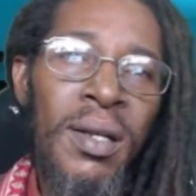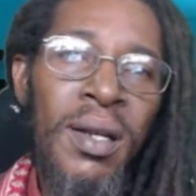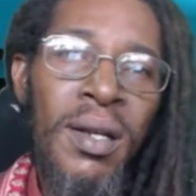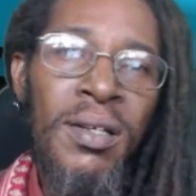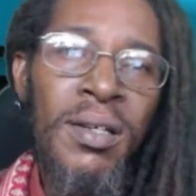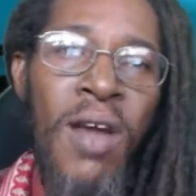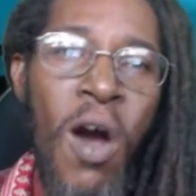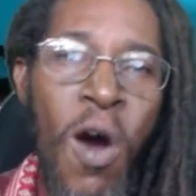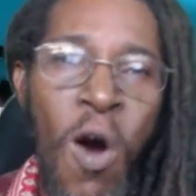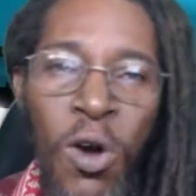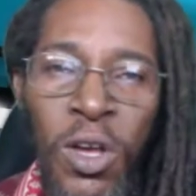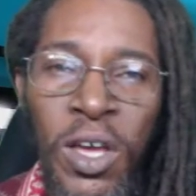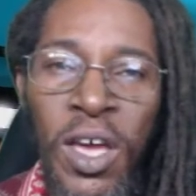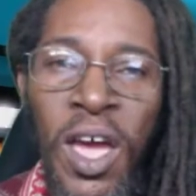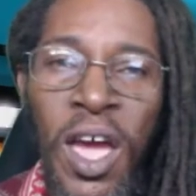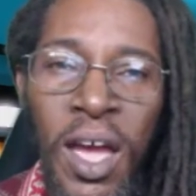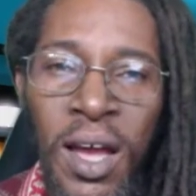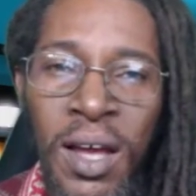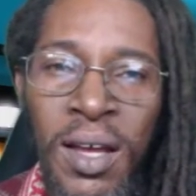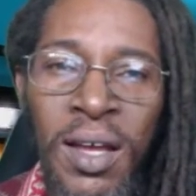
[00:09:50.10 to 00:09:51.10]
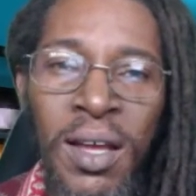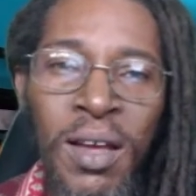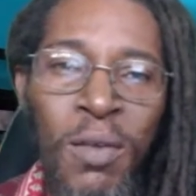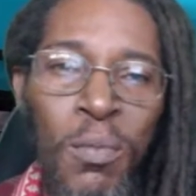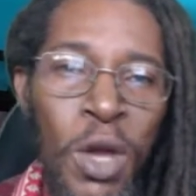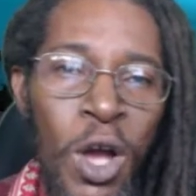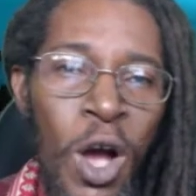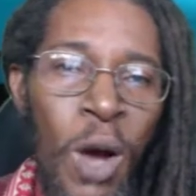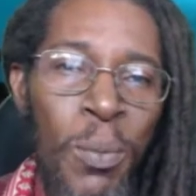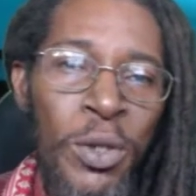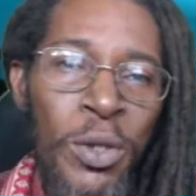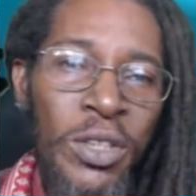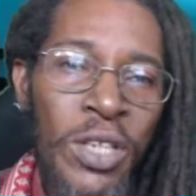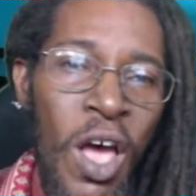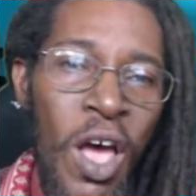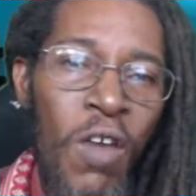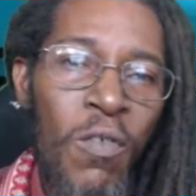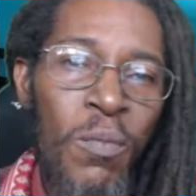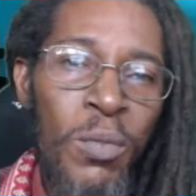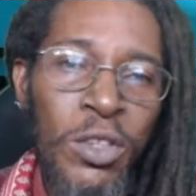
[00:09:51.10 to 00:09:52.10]
Doe King, big up
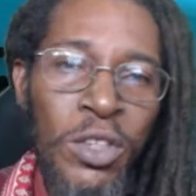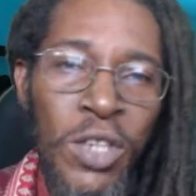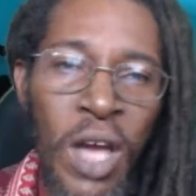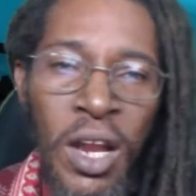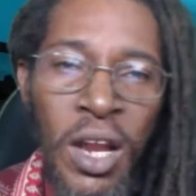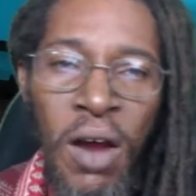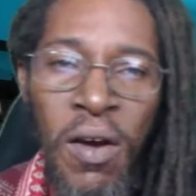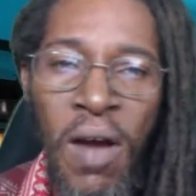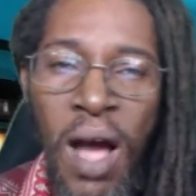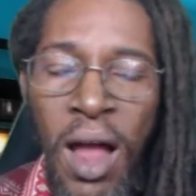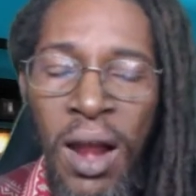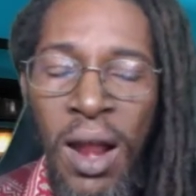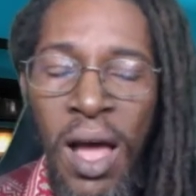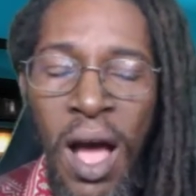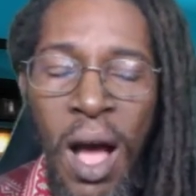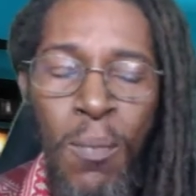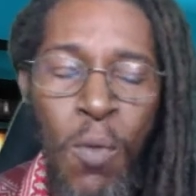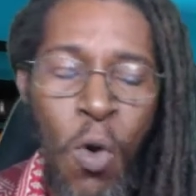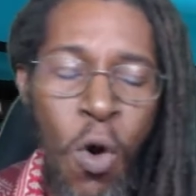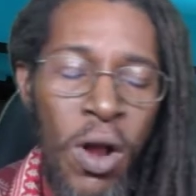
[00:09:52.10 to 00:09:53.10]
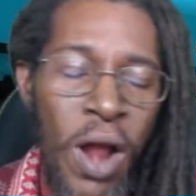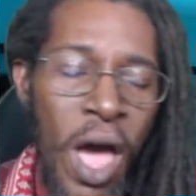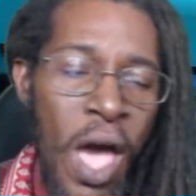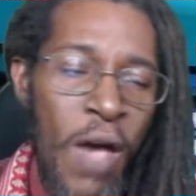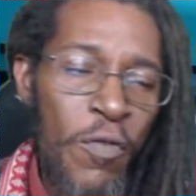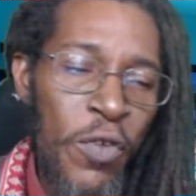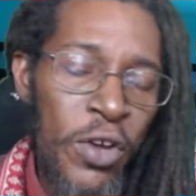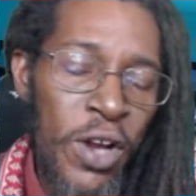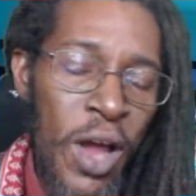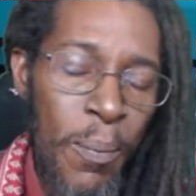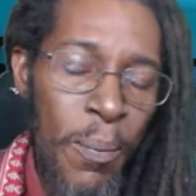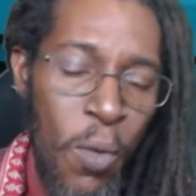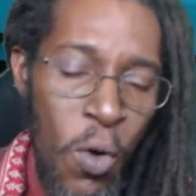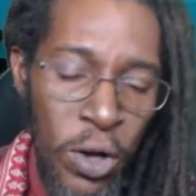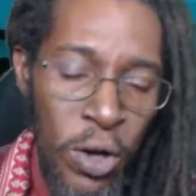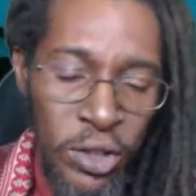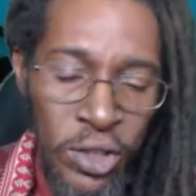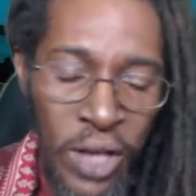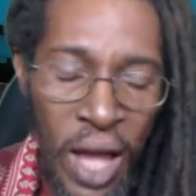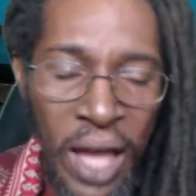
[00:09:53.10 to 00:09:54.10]
yourself, my general. A more life and a
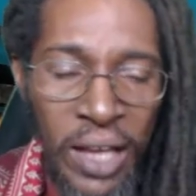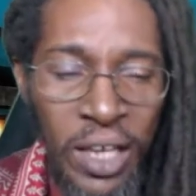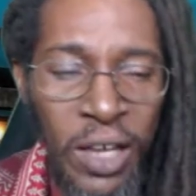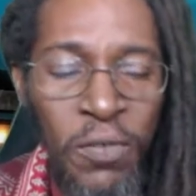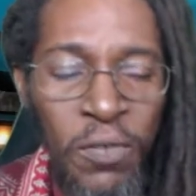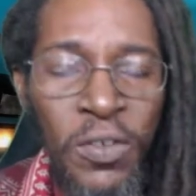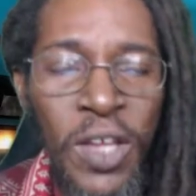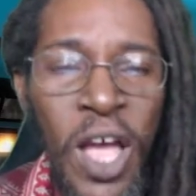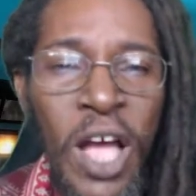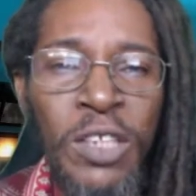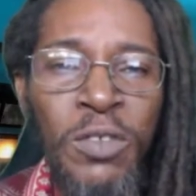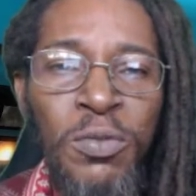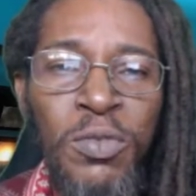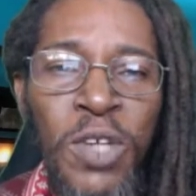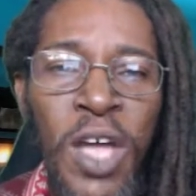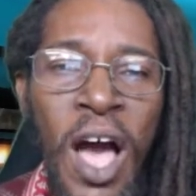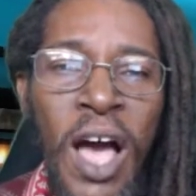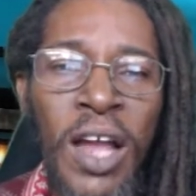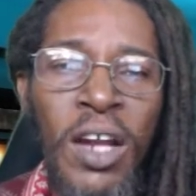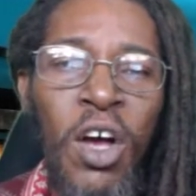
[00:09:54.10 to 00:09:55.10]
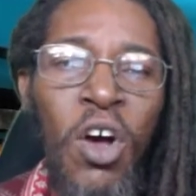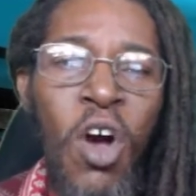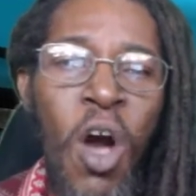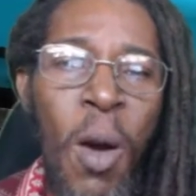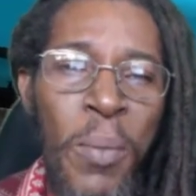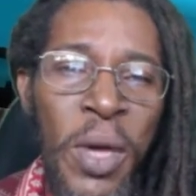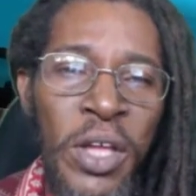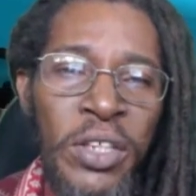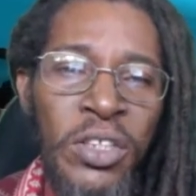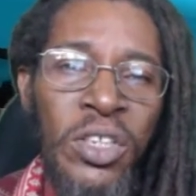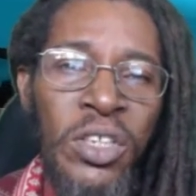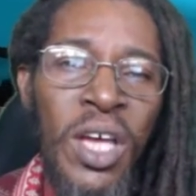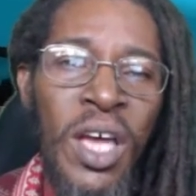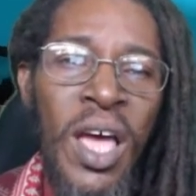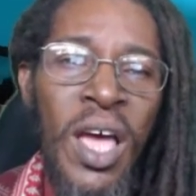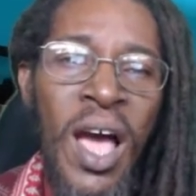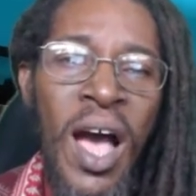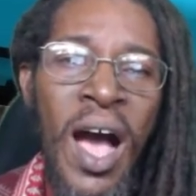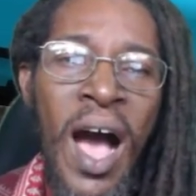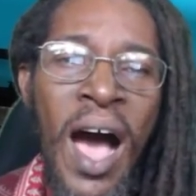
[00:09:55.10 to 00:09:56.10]
more joy. Give thanks for all the comments
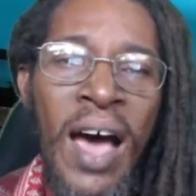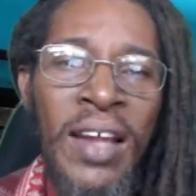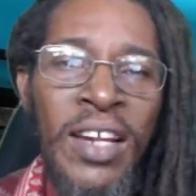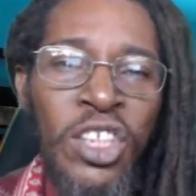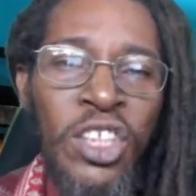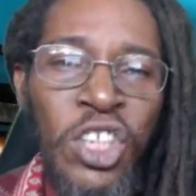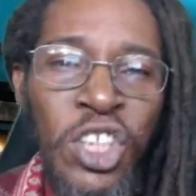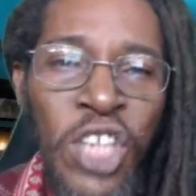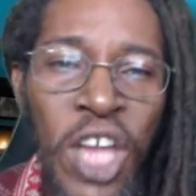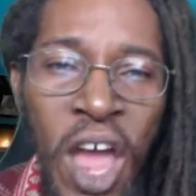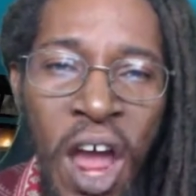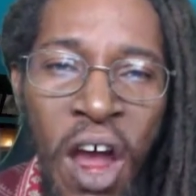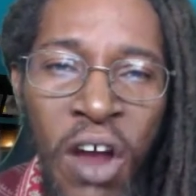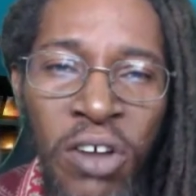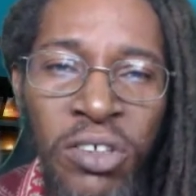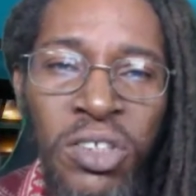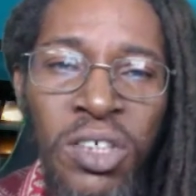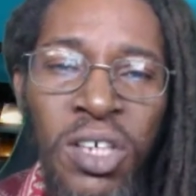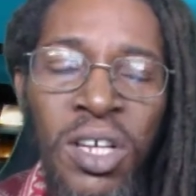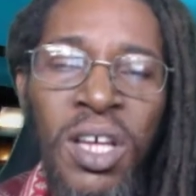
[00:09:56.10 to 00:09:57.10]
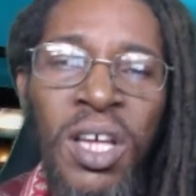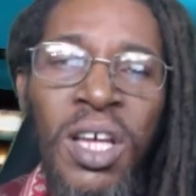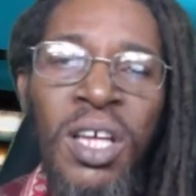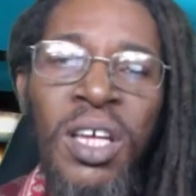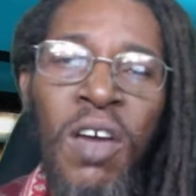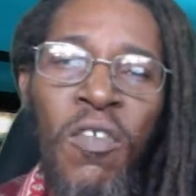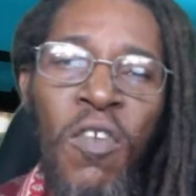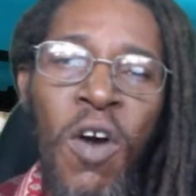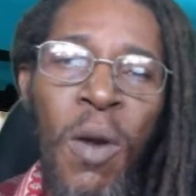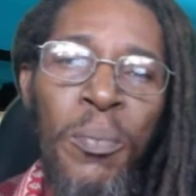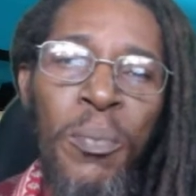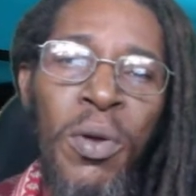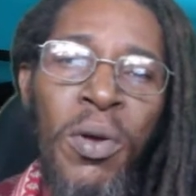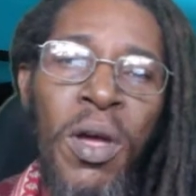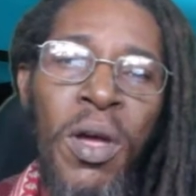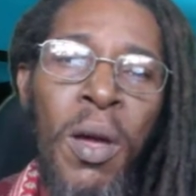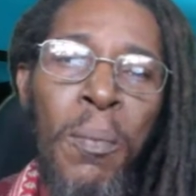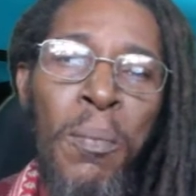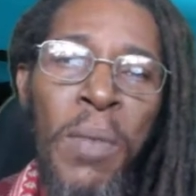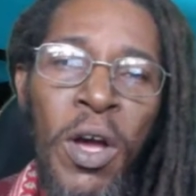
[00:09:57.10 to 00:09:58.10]
and the shares. Give up,
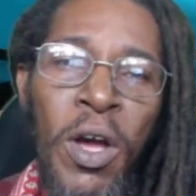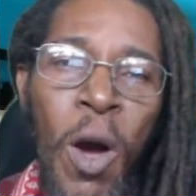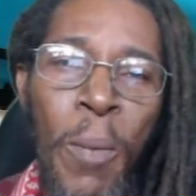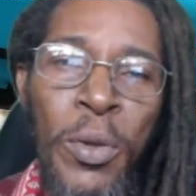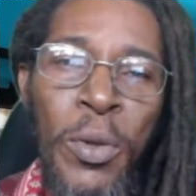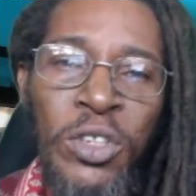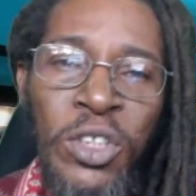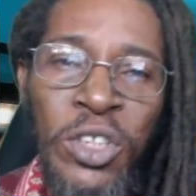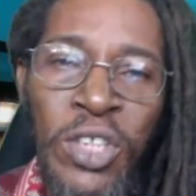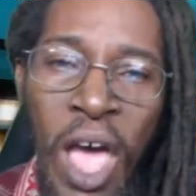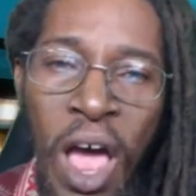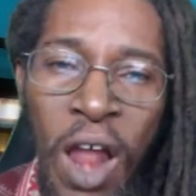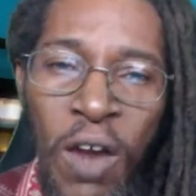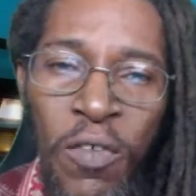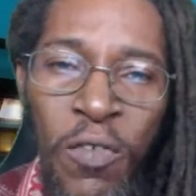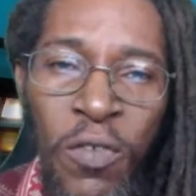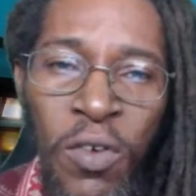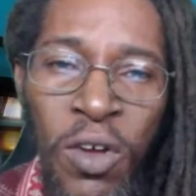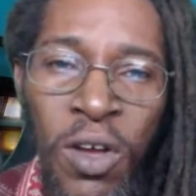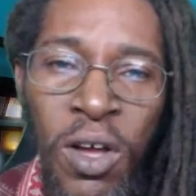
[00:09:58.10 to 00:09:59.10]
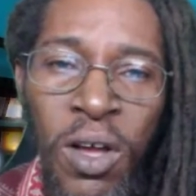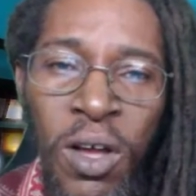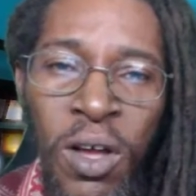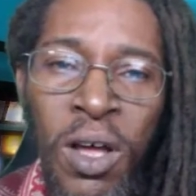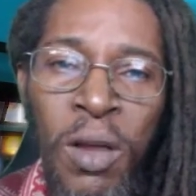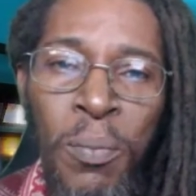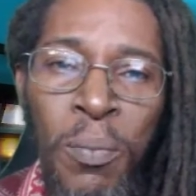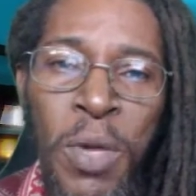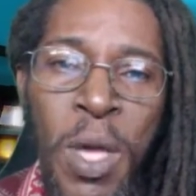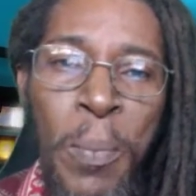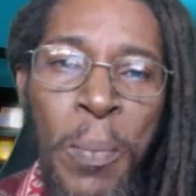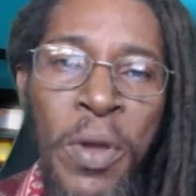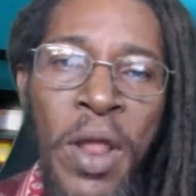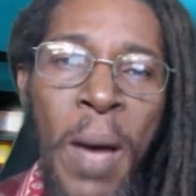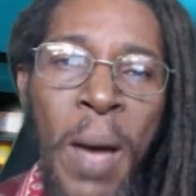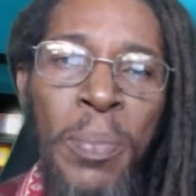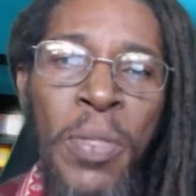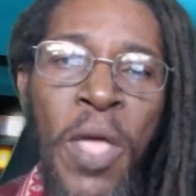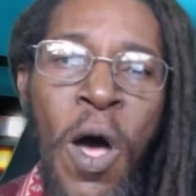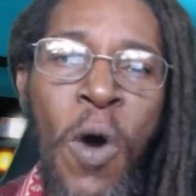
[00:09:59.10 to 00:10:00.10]
big up yourself. people
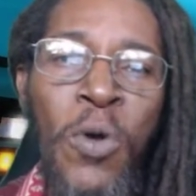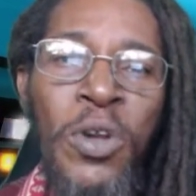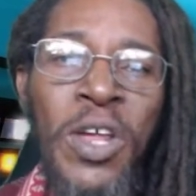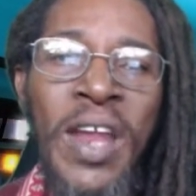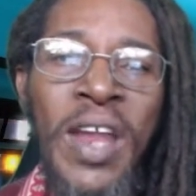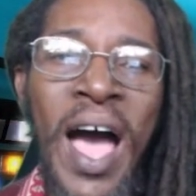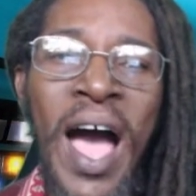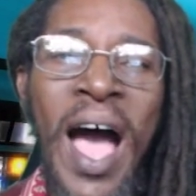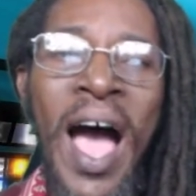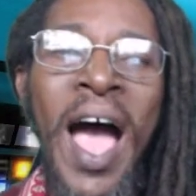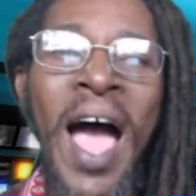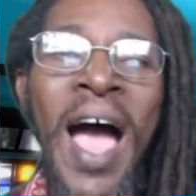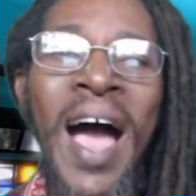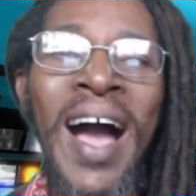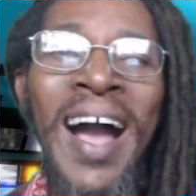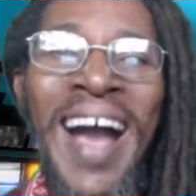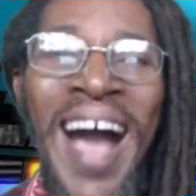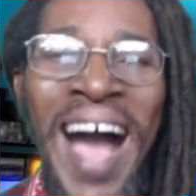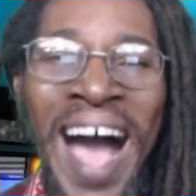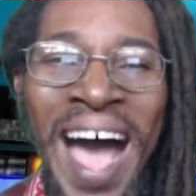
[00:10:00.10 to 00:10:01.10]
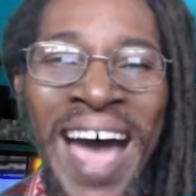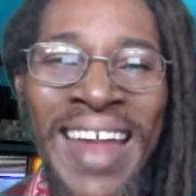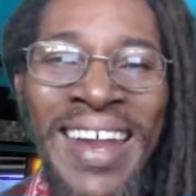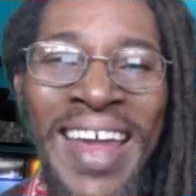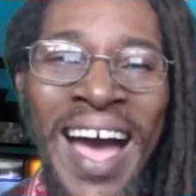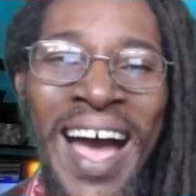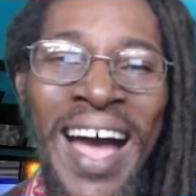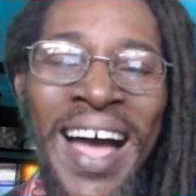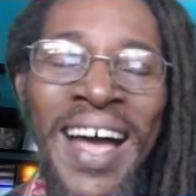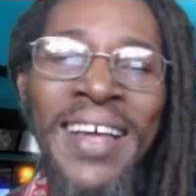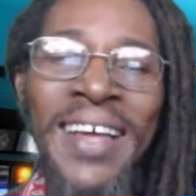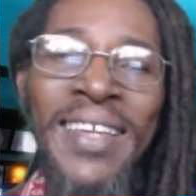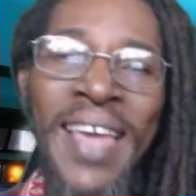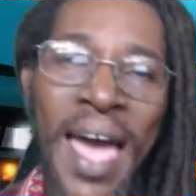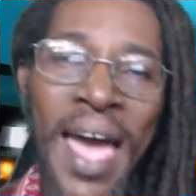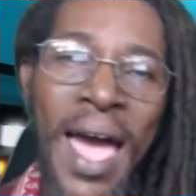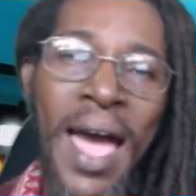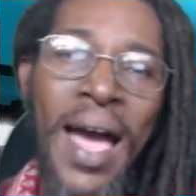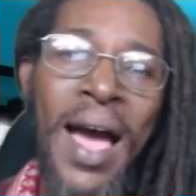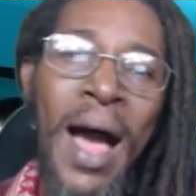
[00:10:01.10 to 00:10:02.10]
them down in Ghana.
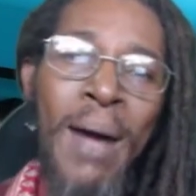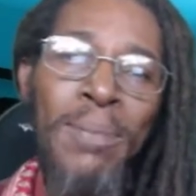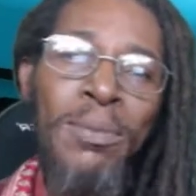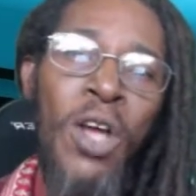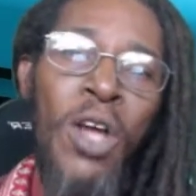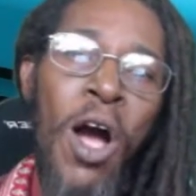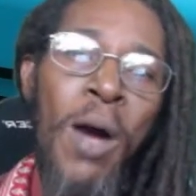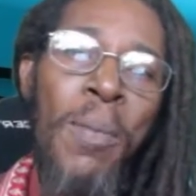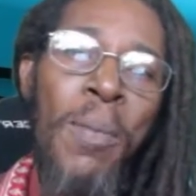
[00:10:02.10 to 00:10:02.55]
Yeah, I'm talking